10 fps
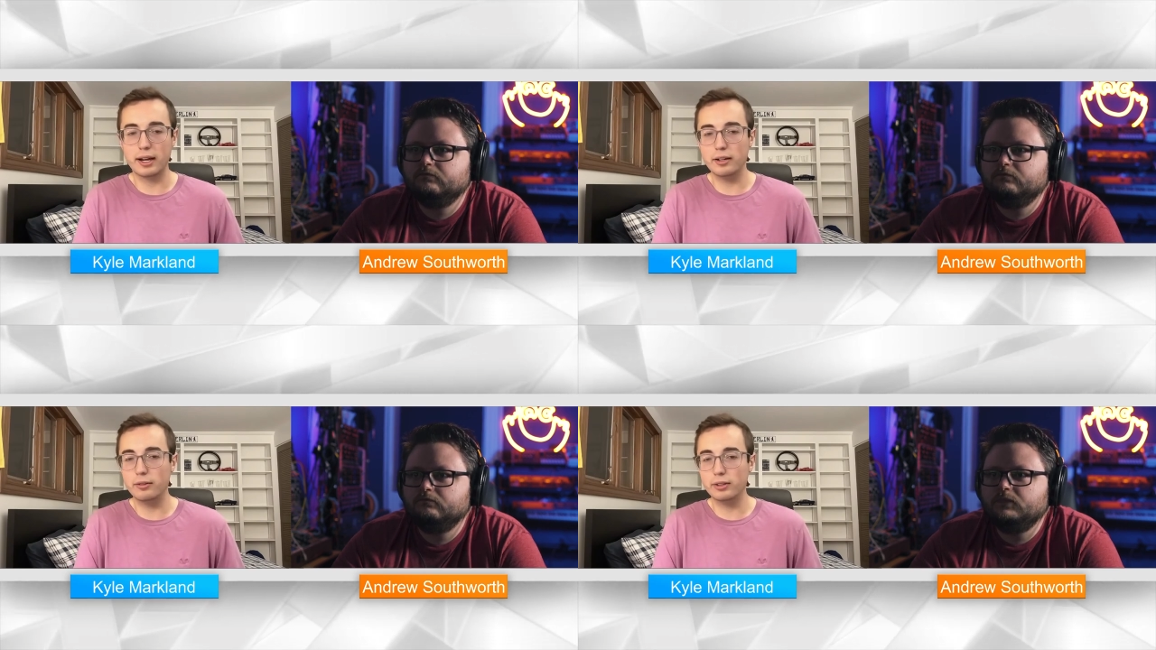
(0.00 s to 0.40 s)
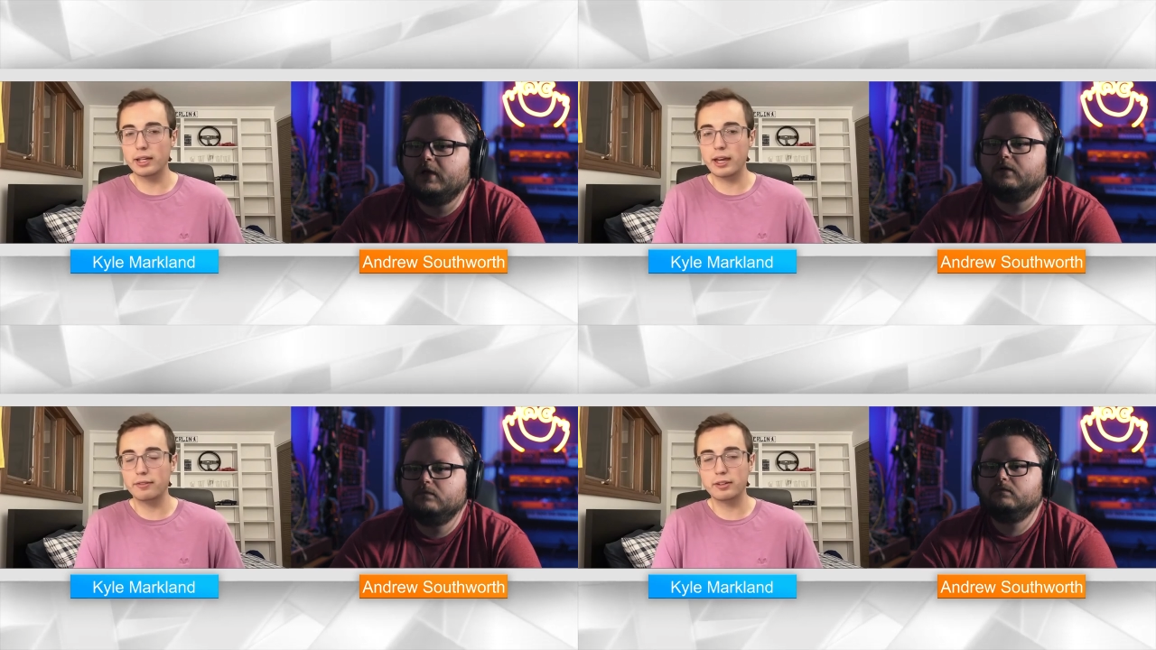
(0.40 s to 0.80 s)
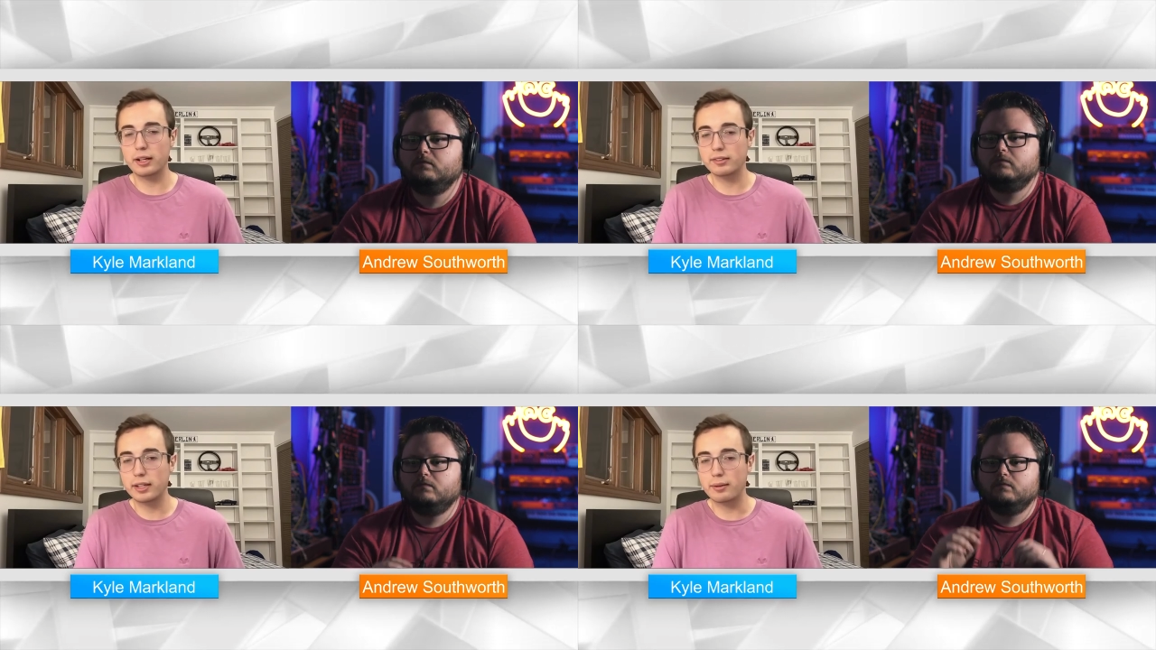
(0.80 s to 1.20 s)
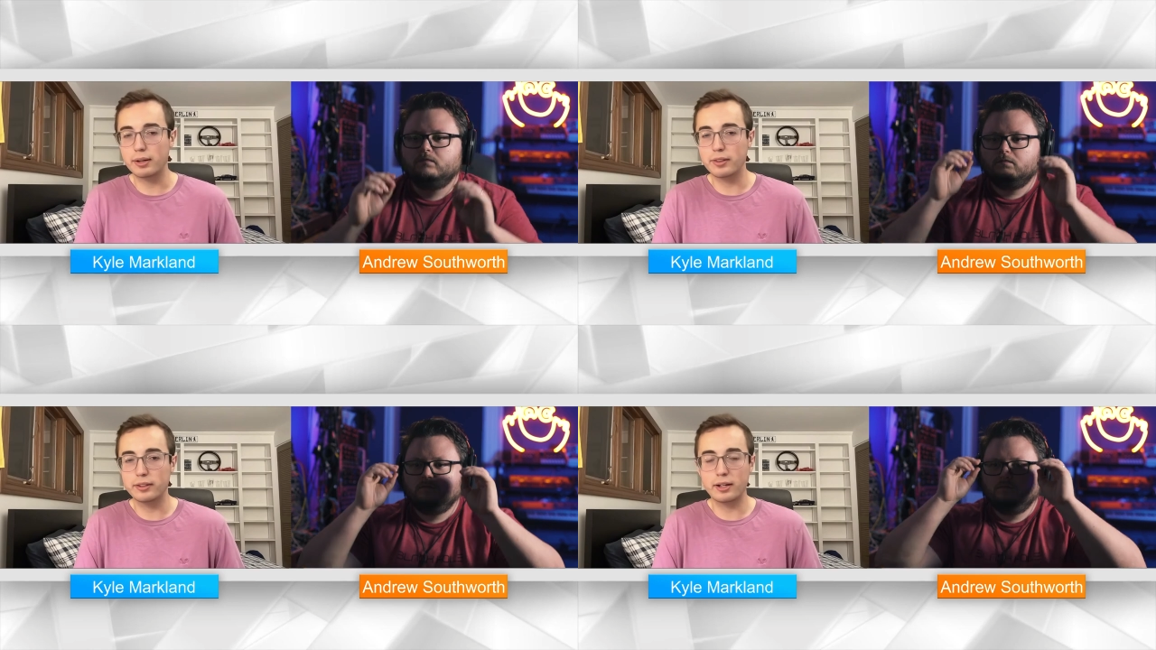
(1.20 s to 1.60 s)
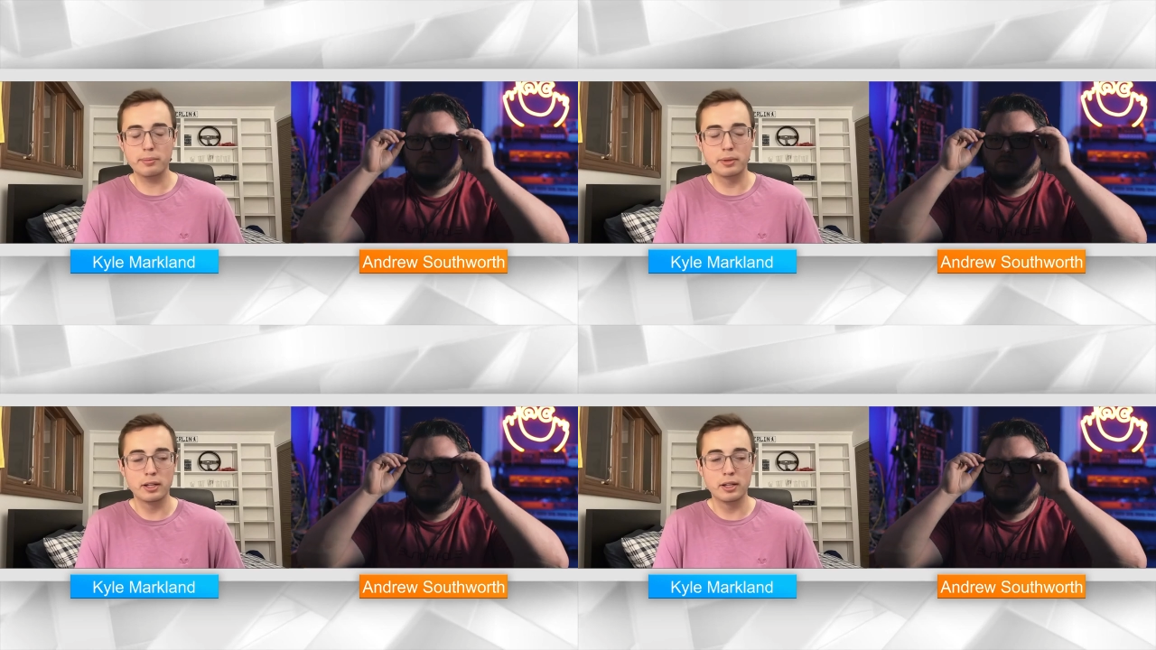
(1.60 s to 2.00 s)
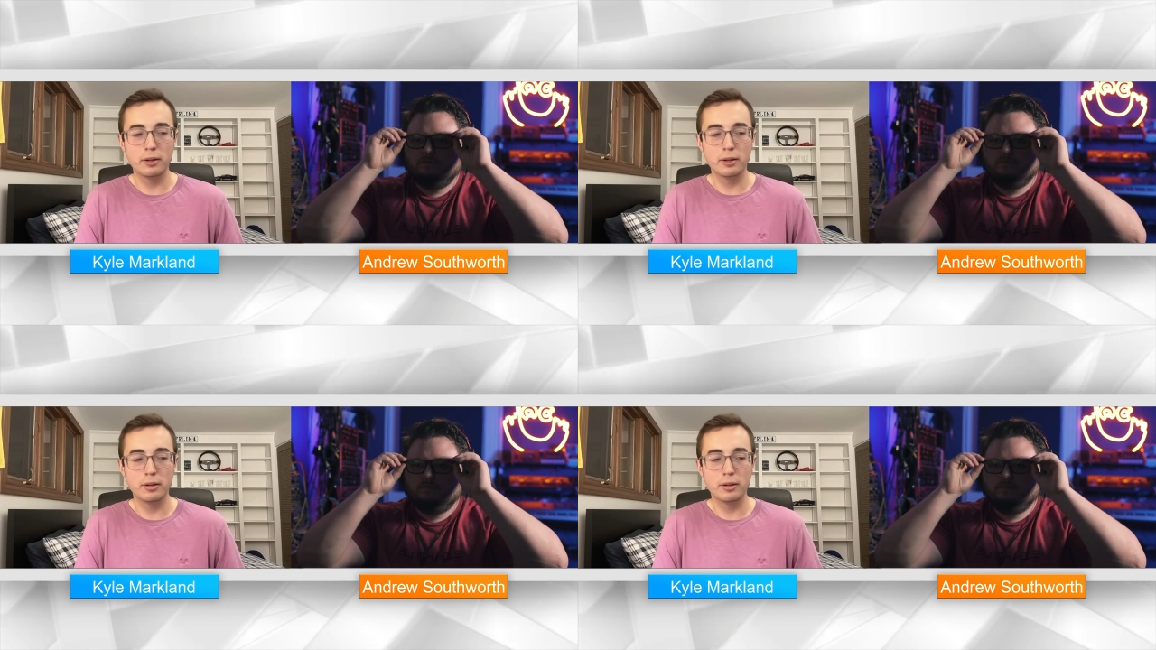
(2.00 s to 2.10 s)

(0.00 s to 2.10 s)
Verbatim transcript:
Speaker 1: I didn't really have a nice camera at the time,